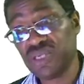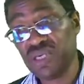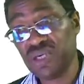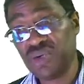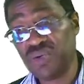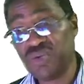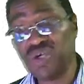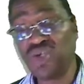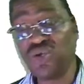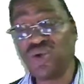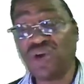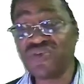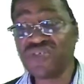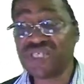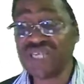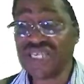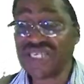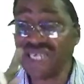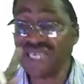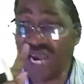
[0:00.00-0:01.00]
When you have
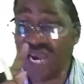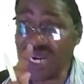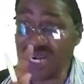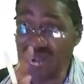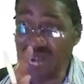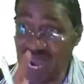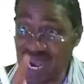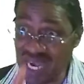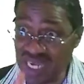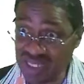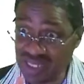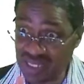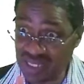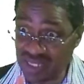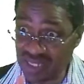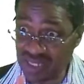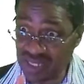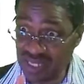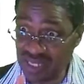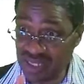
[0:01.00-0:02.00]
such an asset,
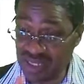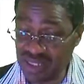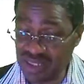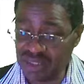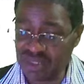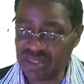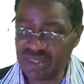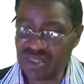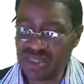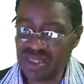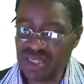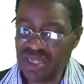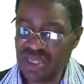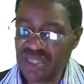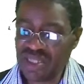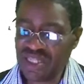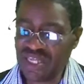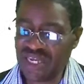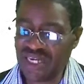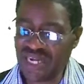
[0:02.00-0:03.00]
listen,
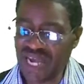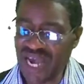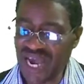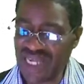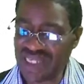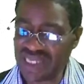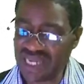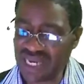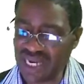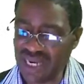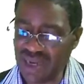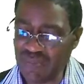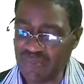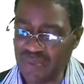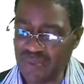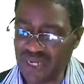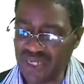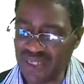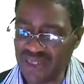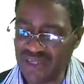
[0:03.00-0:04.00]
then as a
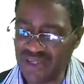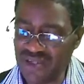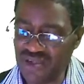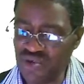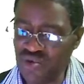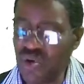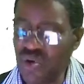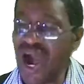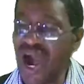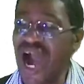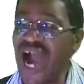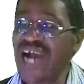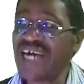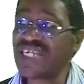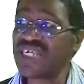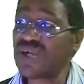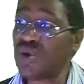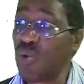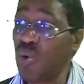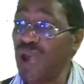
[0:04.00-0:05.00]
company, you are
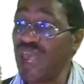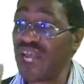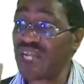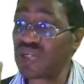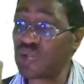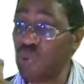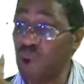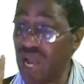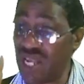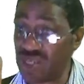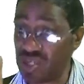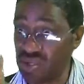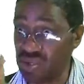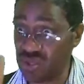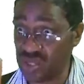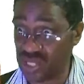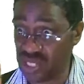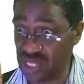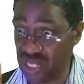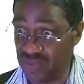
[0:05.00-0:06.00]
required to ask
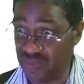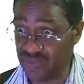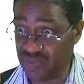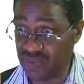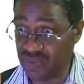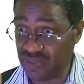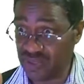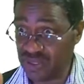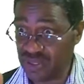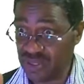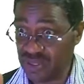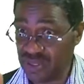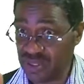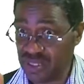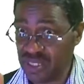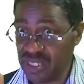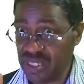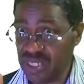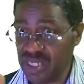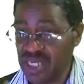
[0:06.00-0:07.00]
yourself,
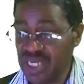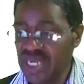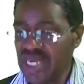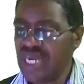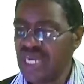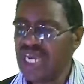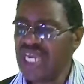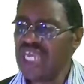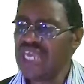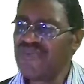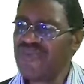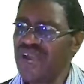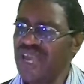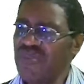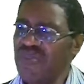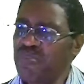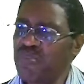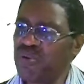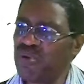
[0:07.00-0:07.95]
if I put